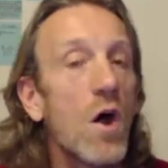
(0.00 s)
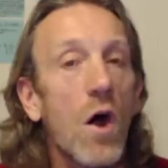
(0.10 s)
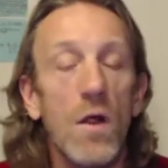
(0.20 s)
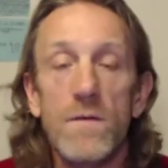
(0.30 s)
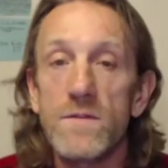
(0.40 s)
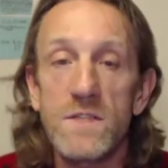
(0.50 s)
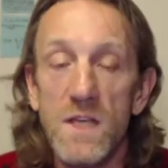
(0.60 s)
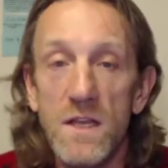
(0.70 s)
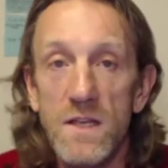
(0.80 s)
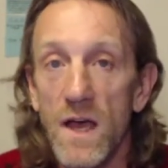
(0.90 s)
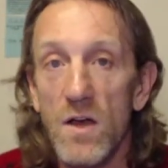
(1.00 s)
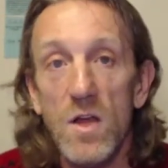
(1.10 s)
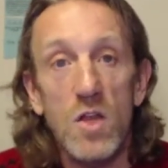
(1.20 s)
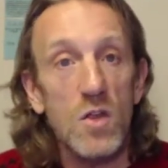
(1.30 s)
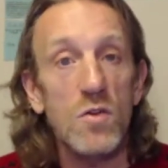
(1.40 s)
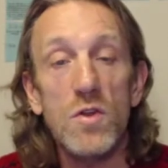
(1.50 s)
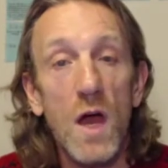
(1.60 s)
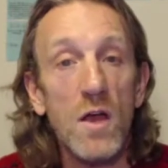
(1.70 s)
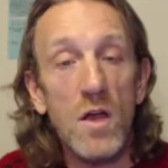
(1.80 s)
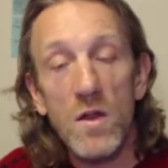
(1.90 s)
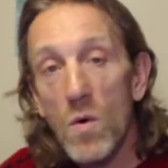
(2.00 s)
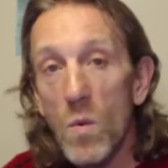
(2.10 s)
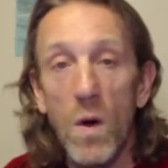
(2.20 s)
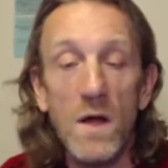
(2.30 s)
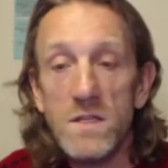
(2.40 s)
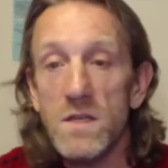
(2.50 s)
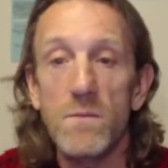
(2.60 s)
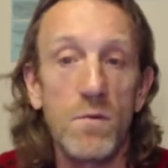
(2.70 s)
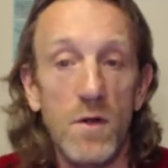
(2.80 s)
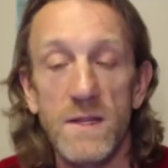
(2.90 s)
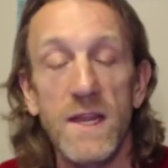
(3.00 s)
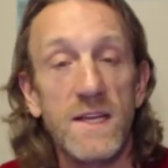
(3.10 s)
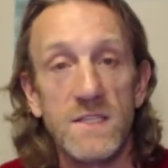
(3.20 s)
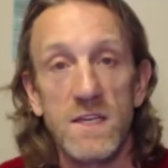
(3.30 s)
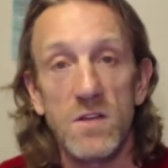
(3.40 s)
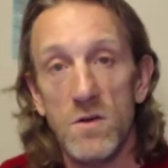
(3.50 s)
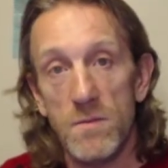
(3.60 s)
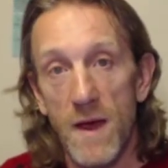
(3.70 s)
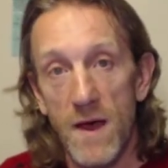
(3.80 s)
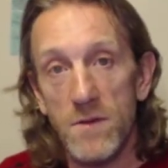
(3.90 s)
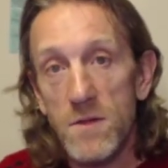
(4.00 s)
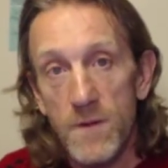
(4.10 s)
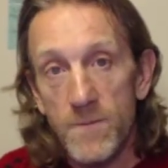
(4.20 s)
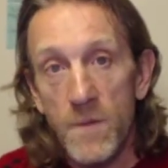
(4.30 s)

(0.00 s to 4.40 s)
all of a sudden now, you're not going to want to put things in your mouth